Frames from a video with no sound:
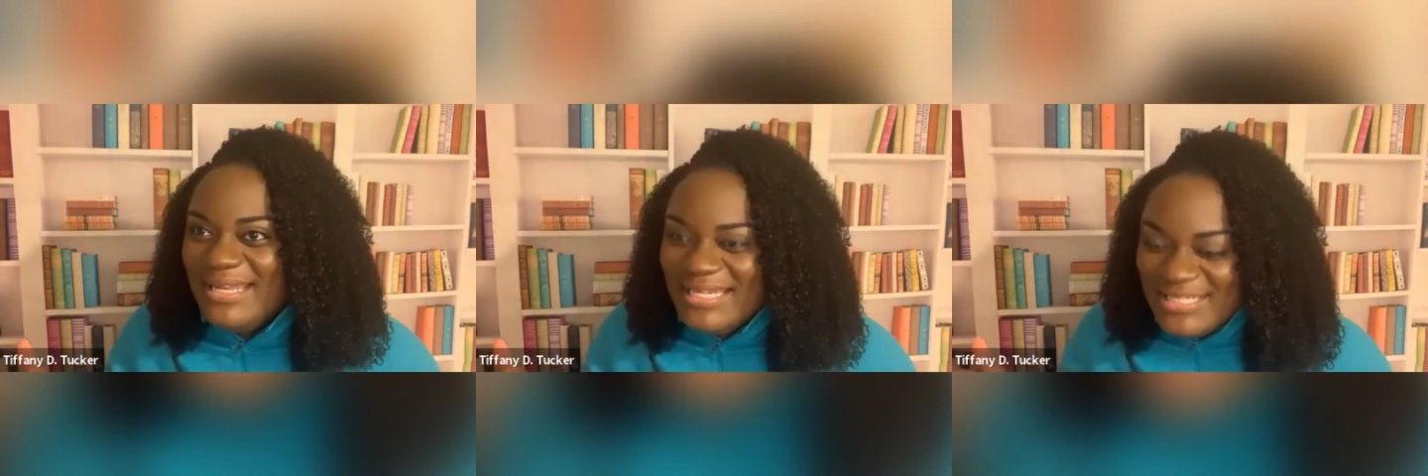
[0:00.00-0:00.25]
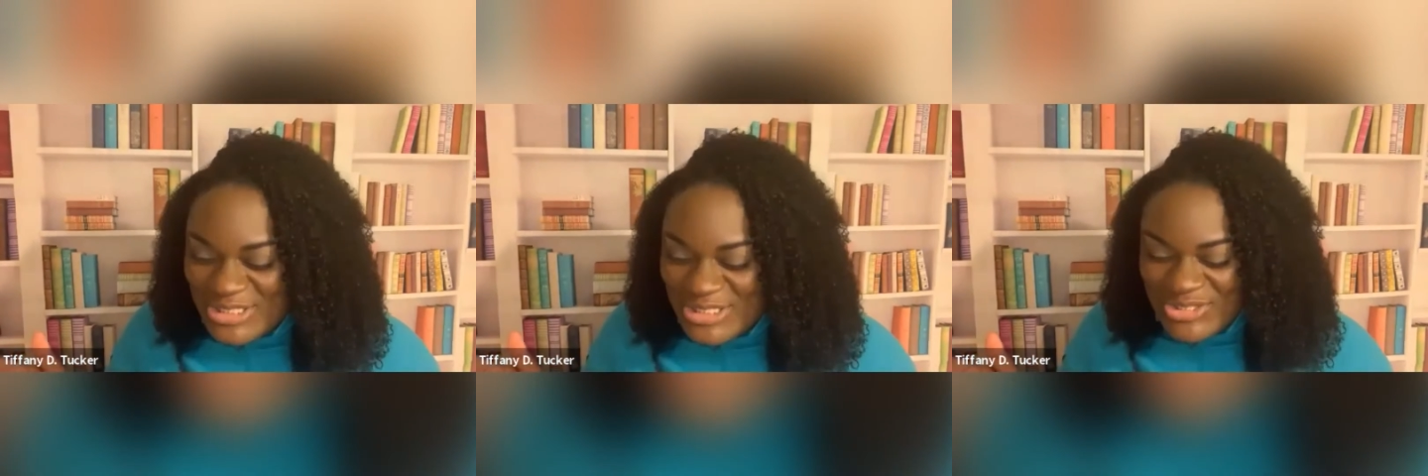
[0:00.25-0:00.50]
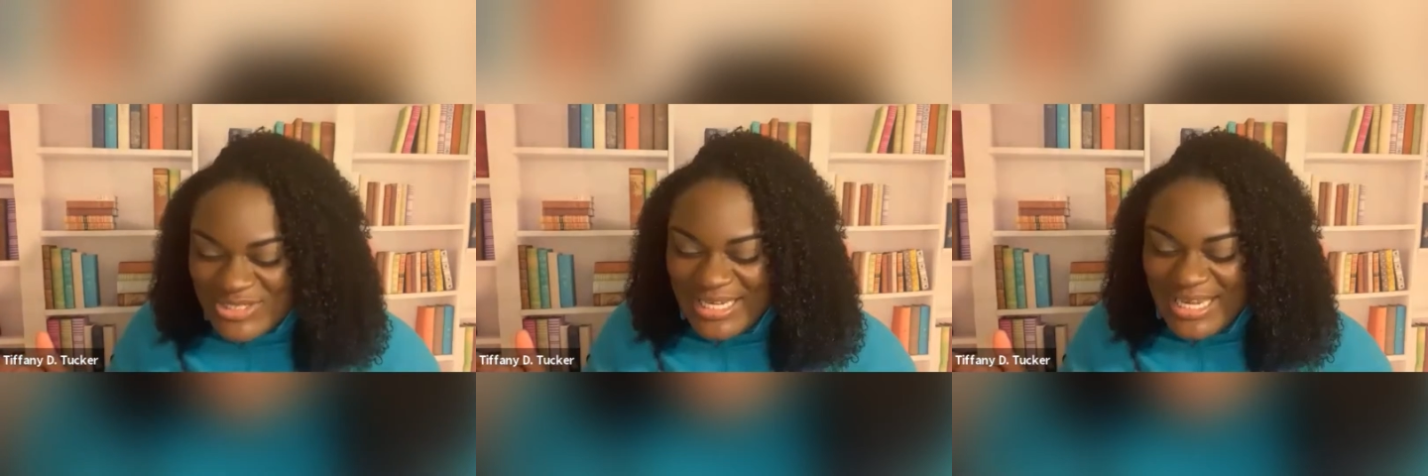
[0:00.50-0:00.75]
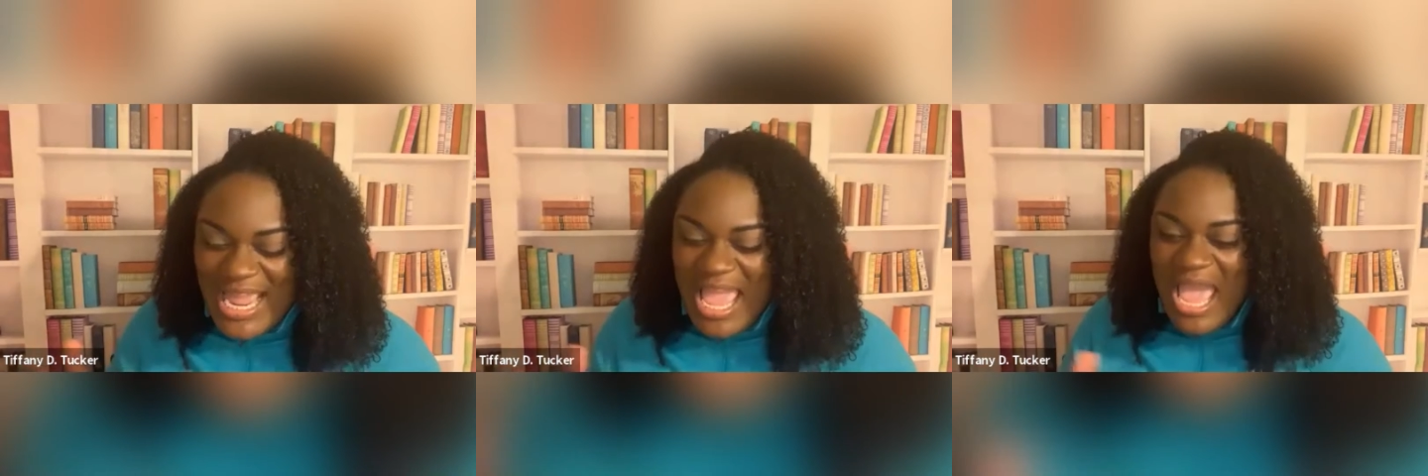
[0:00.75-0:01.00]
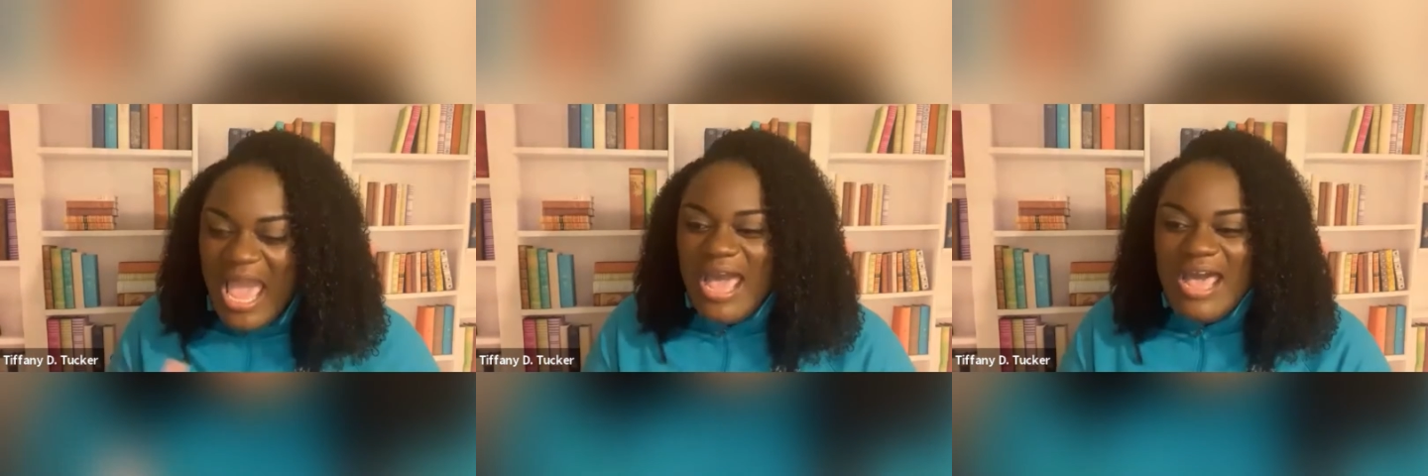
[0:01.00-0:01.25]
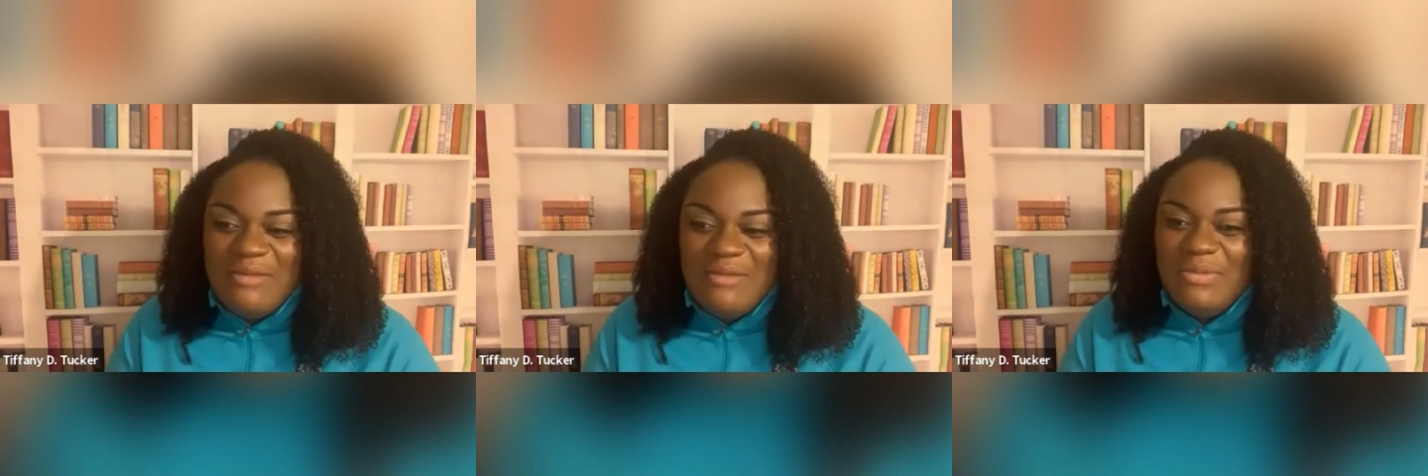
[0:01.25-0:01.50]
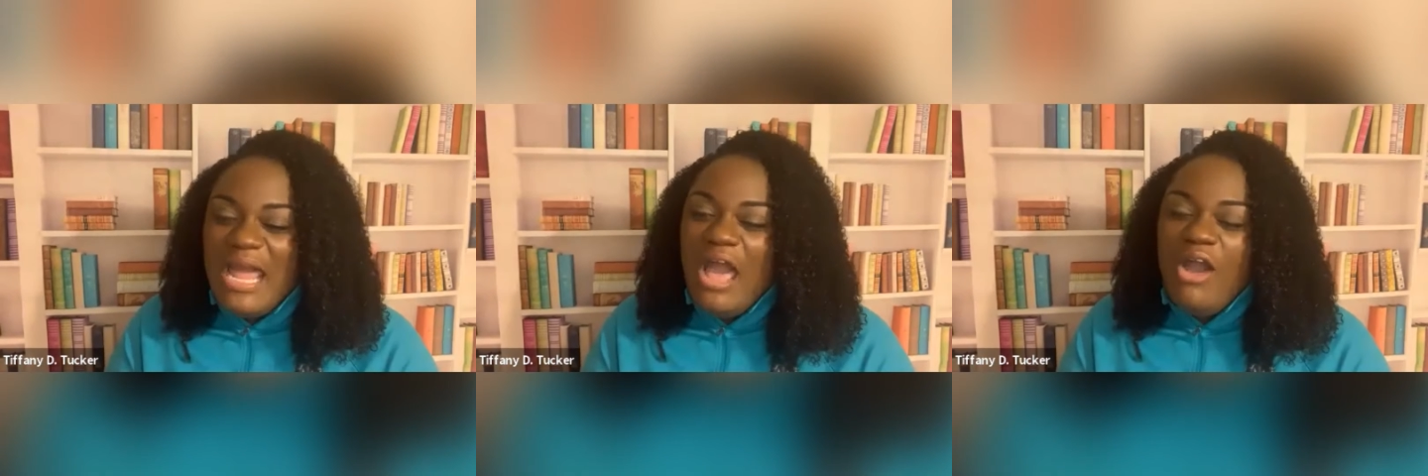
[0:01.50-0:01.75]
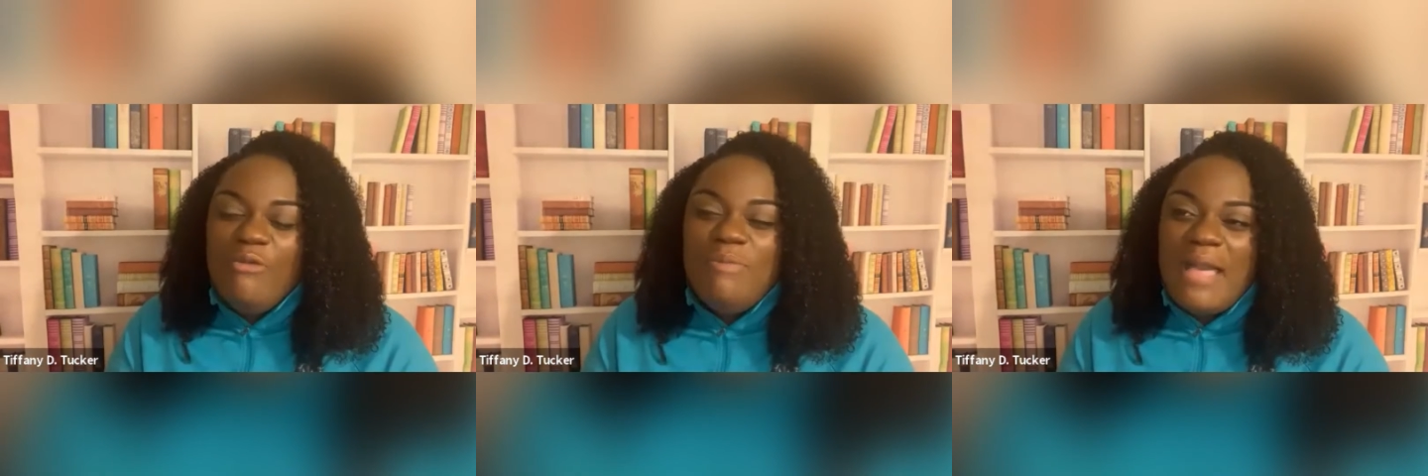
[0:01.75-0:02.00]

industry, but I hope